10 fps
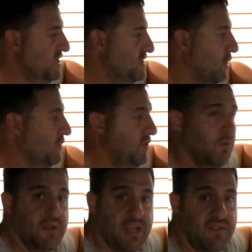You don't
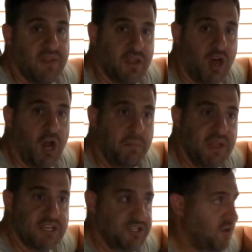do it in the car,
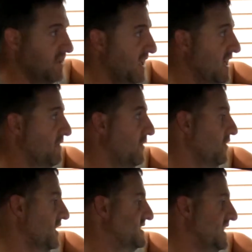because you could
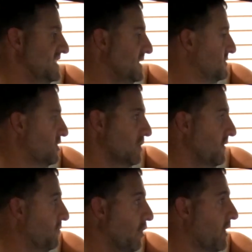inadvertently send some sort of
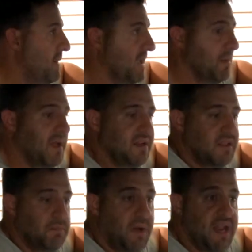a programming command to
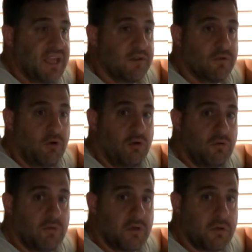the body
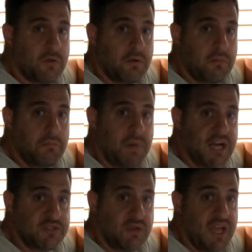control
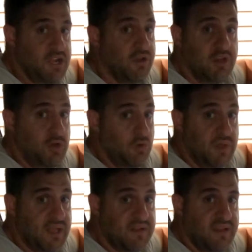module and you could
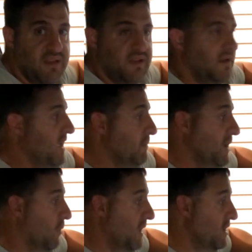nuke it. and we
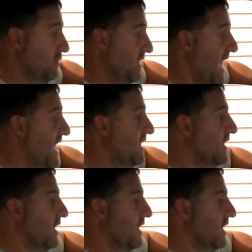don't want to do that.